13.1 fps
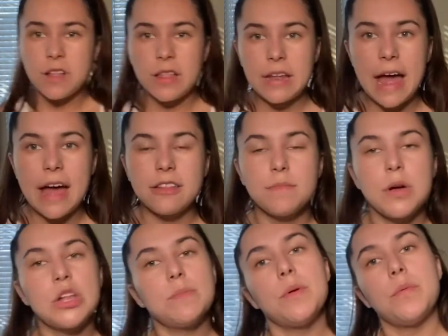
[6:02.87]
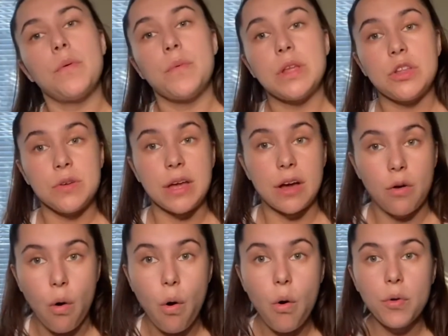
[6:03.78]
it as much, but when we do get
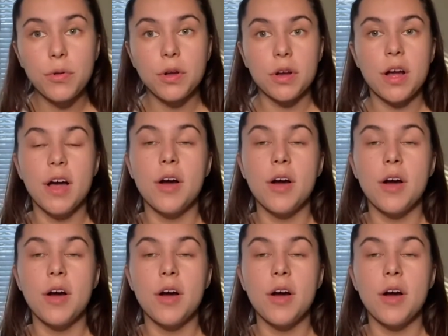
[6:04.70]
older,